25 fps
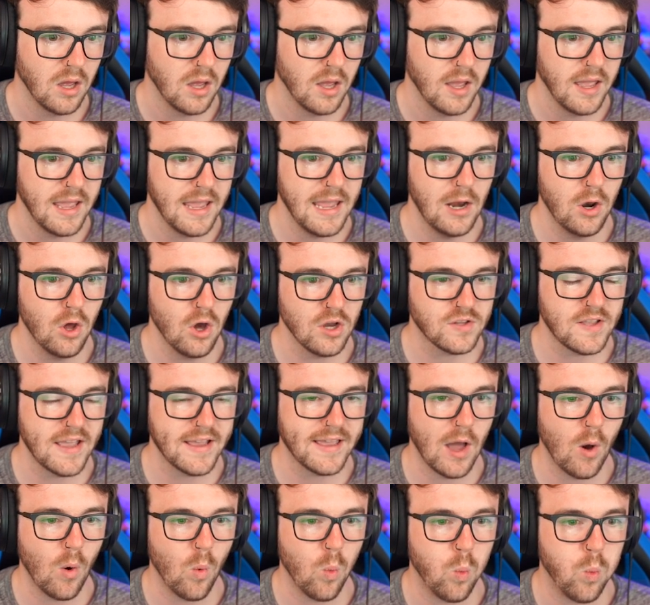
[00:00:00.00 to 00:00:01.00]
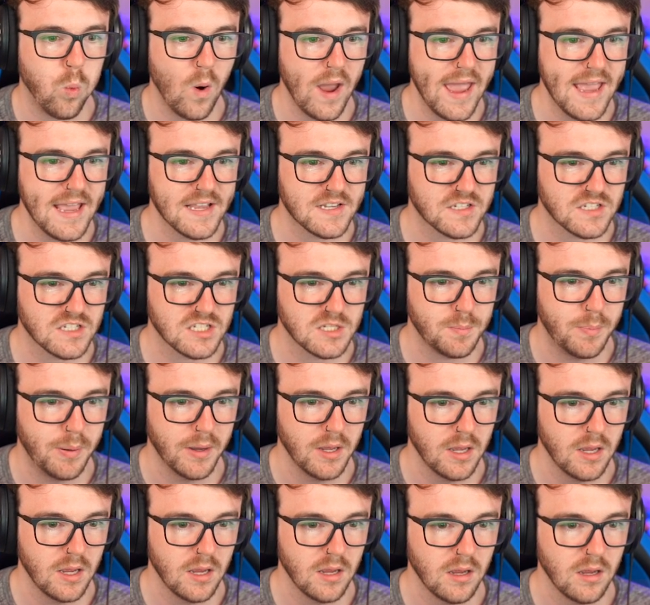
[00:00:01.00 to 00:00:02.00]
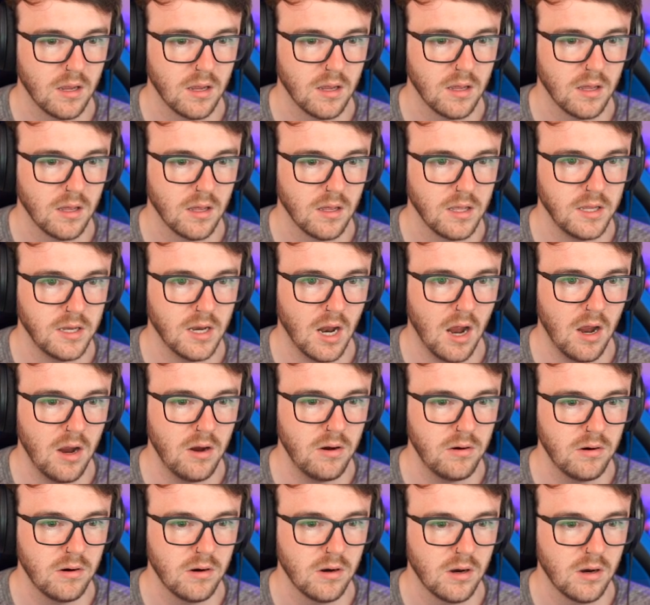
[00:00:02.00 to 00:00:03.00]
He looks like a wisp, you know?